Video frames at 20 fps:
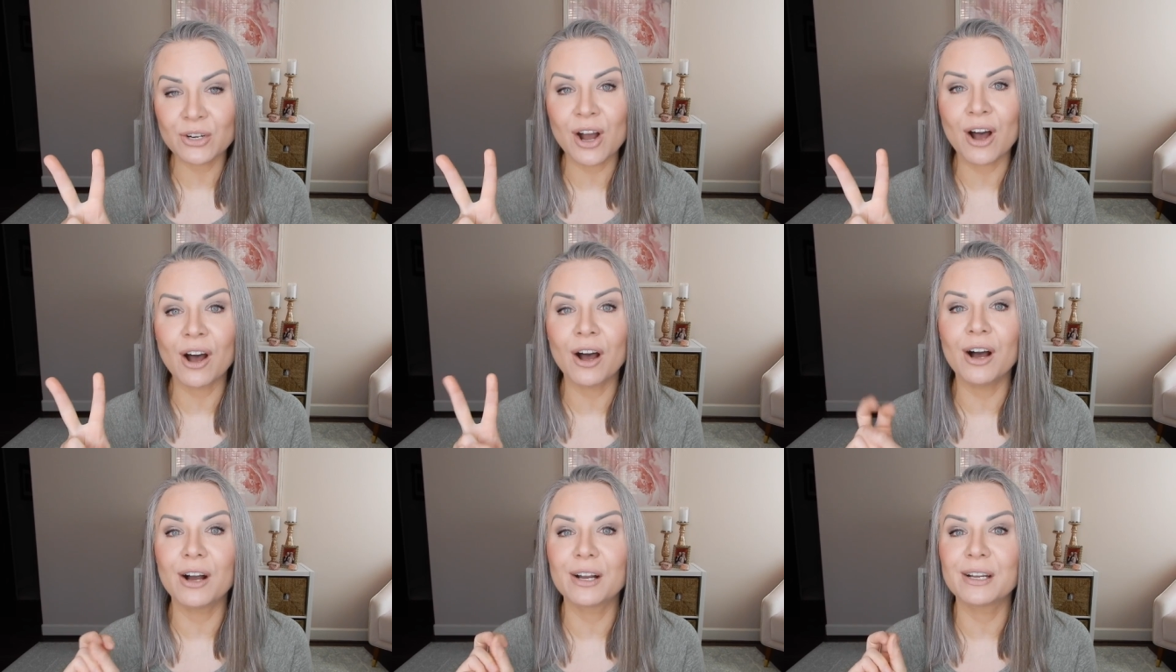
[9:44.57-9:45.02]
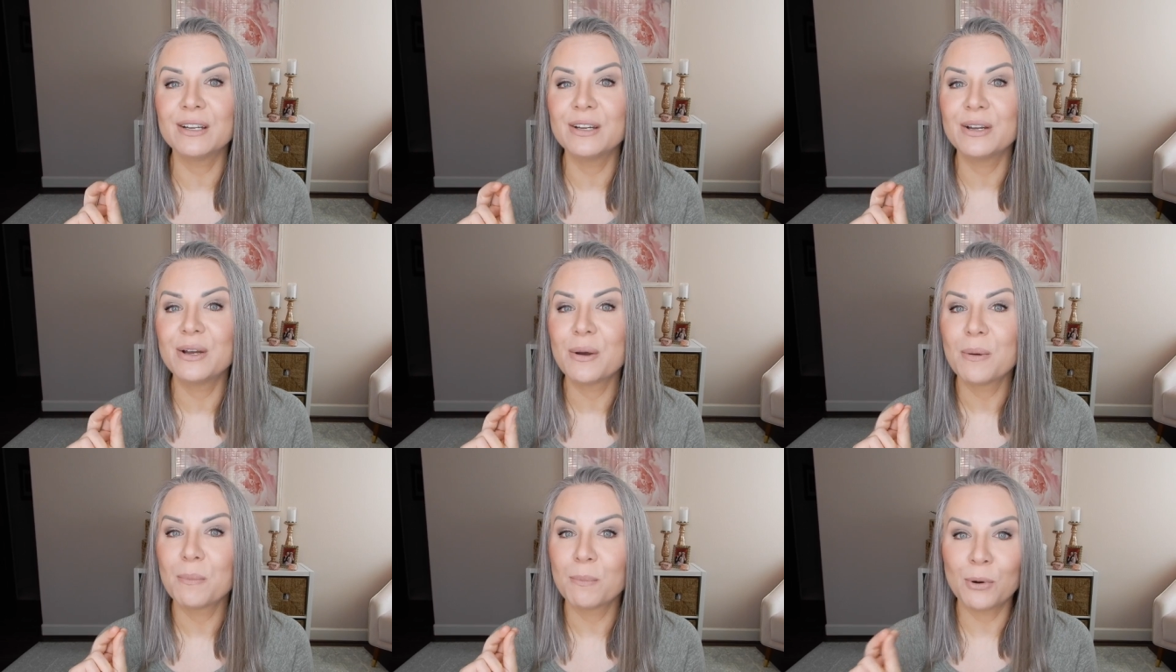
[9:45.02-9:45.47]
Kong,
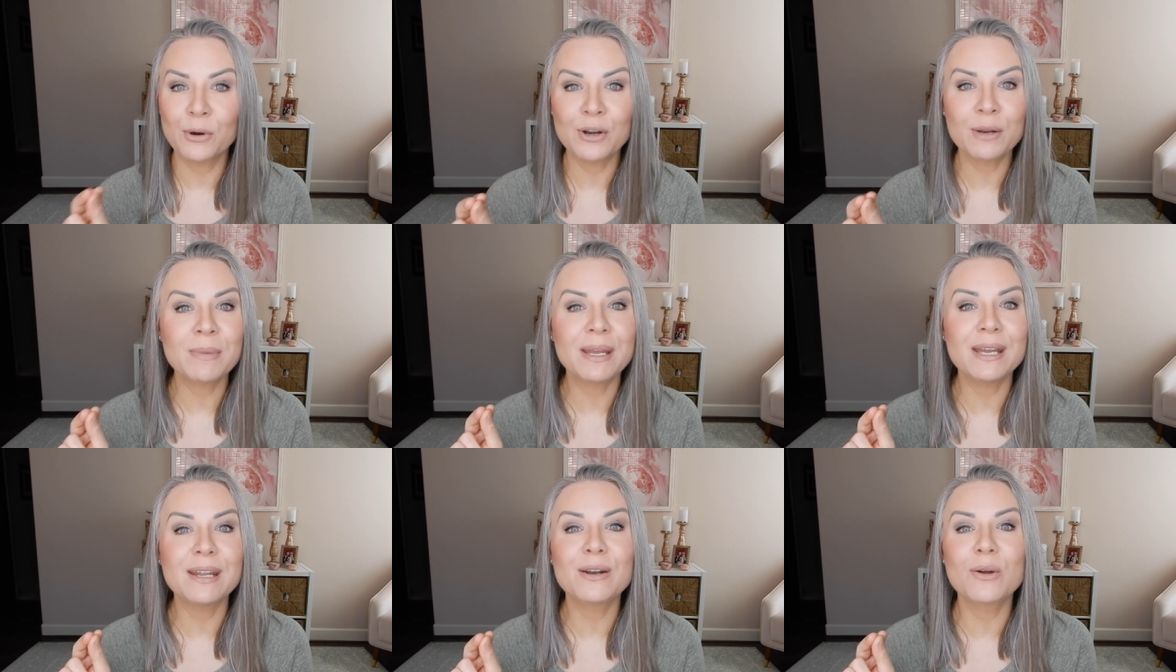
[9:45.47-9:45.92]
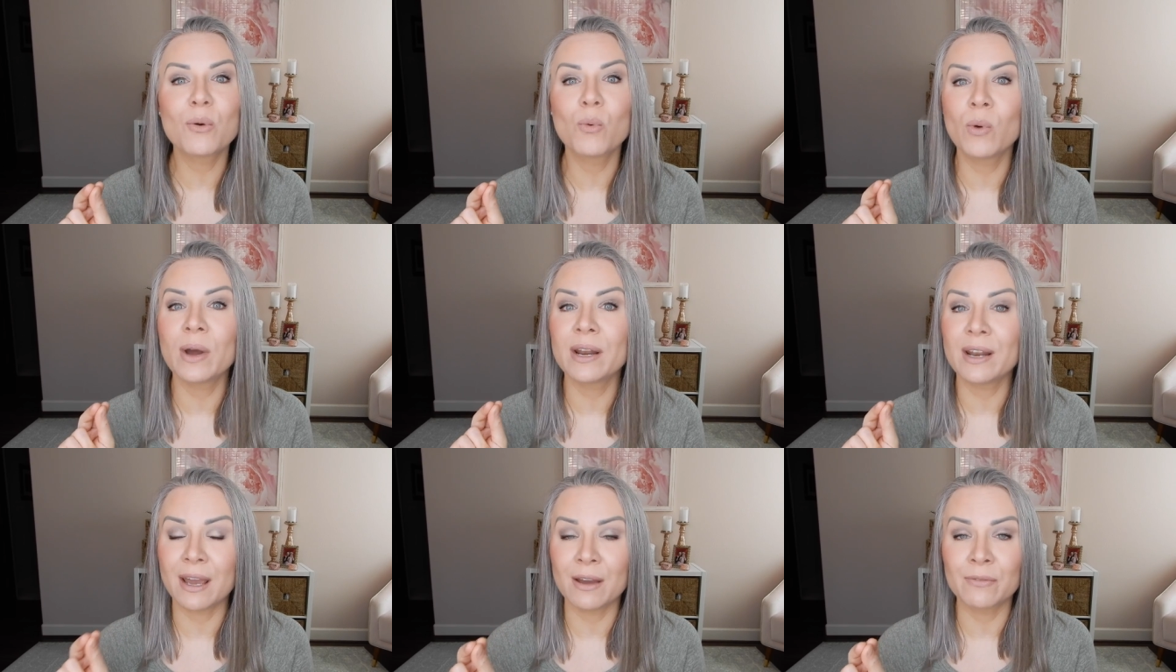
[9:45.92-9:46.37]
put them in
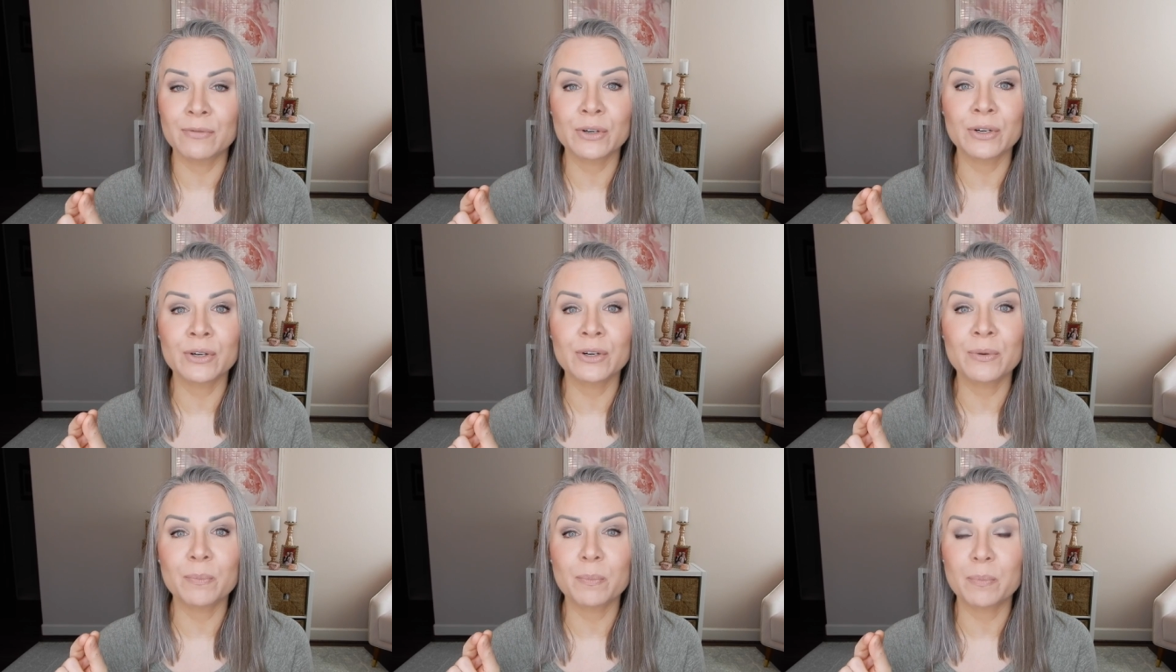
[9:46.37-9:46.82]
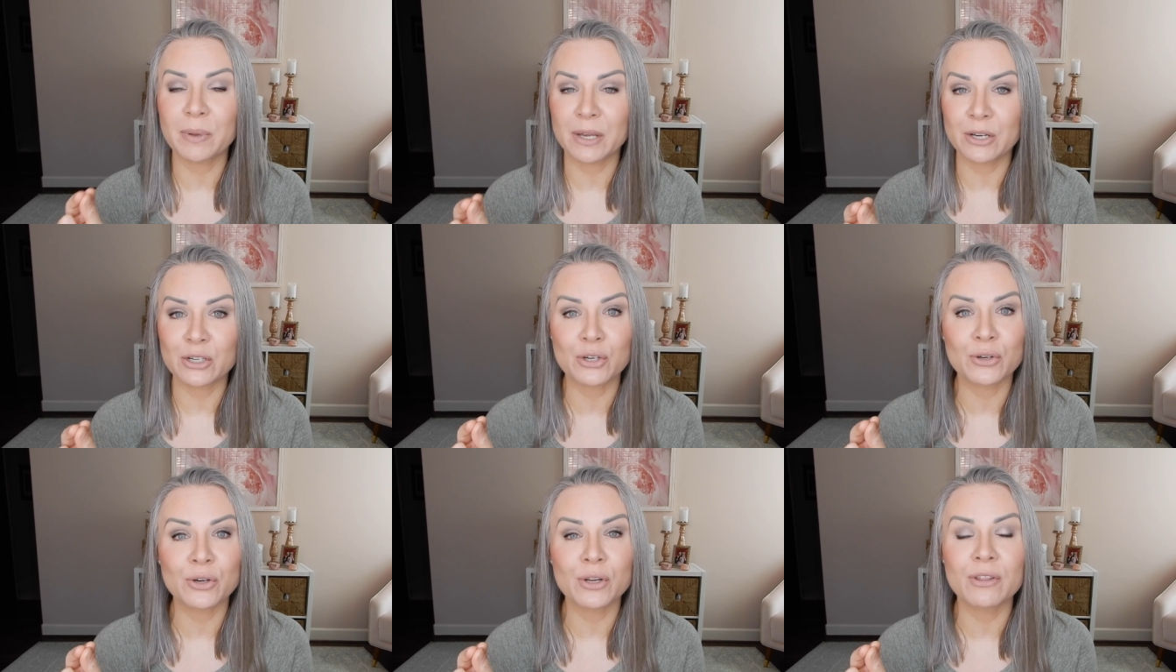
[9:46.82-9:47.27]
whatever
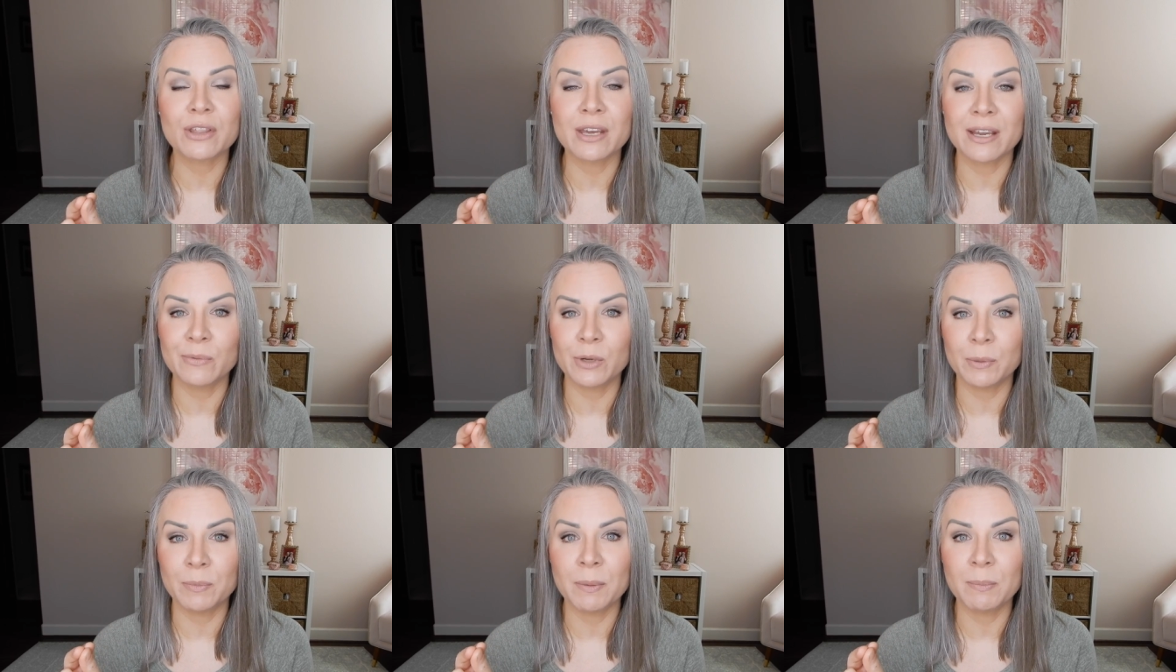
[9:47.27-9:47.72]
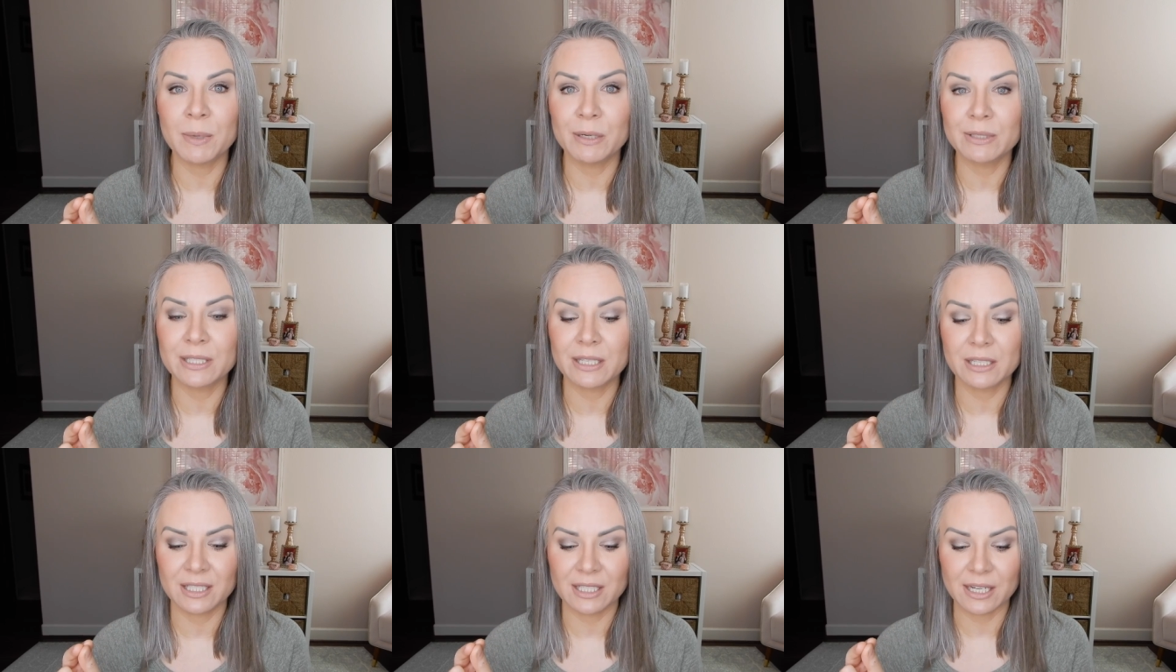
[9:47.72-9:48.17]
picture you think would be
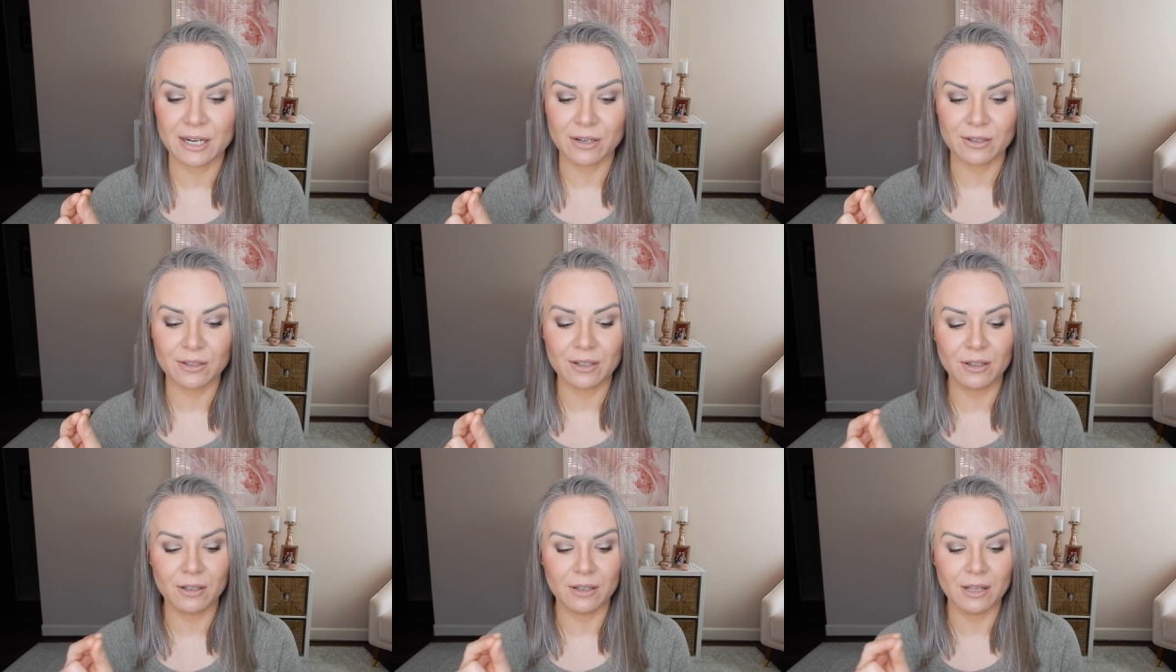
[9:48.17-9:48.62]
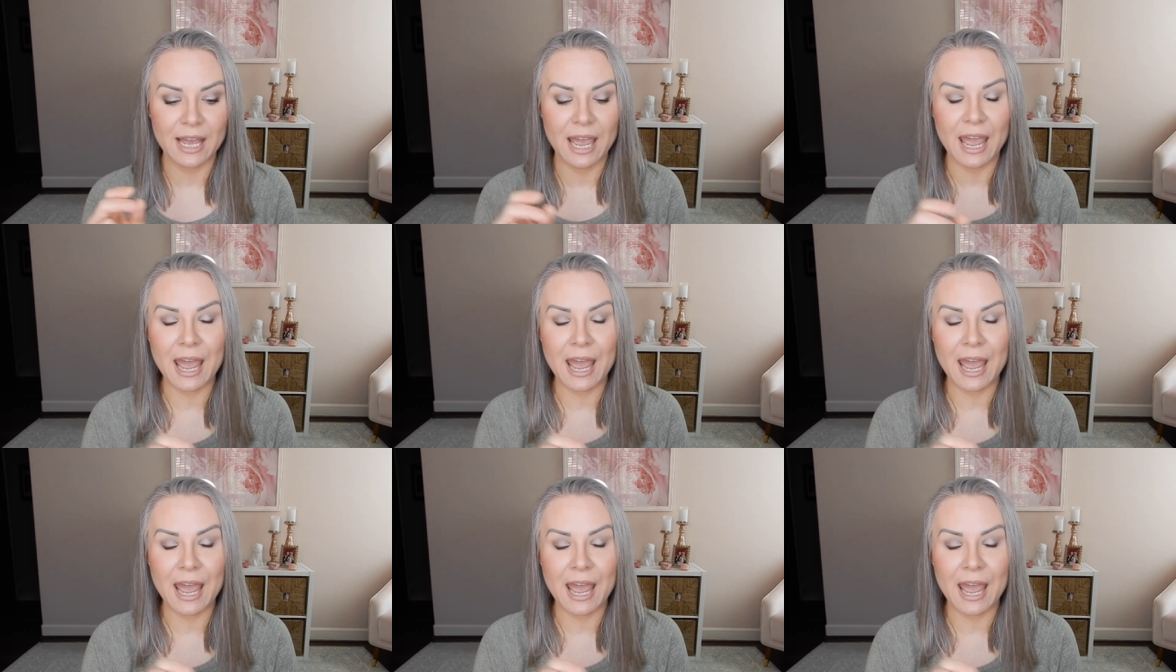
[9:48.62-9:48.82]
most hysterical.